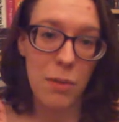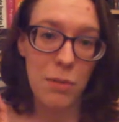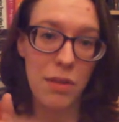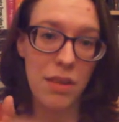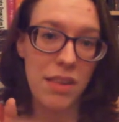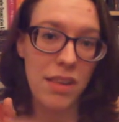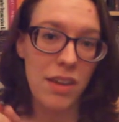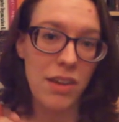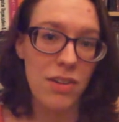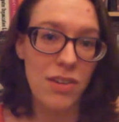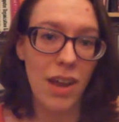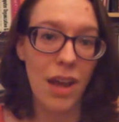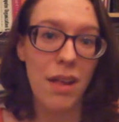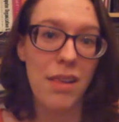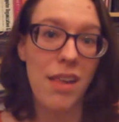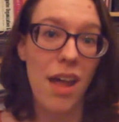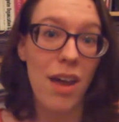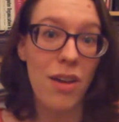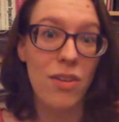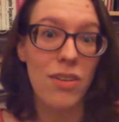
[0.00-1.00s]
I will see you
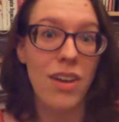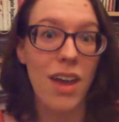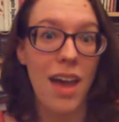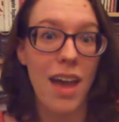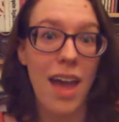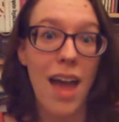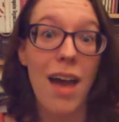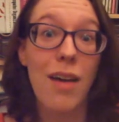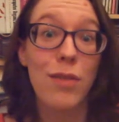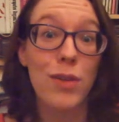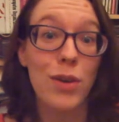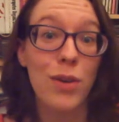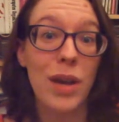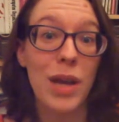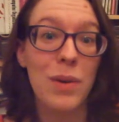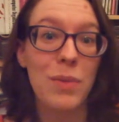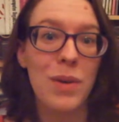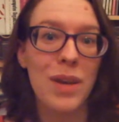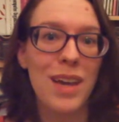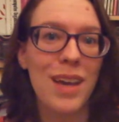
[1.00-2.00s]
next Saturday. Have a
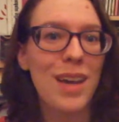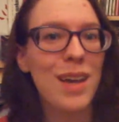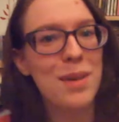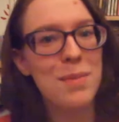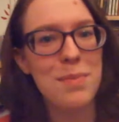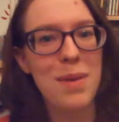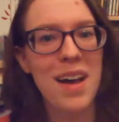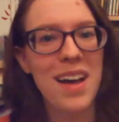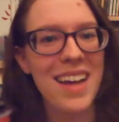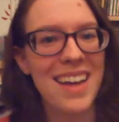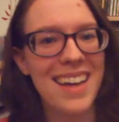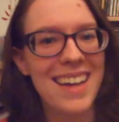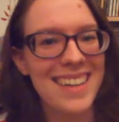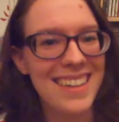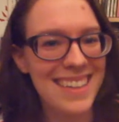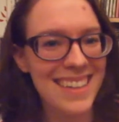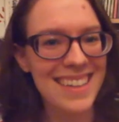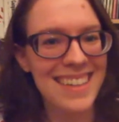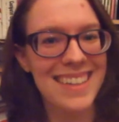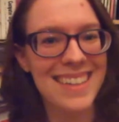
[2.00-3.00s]
great week. Bye.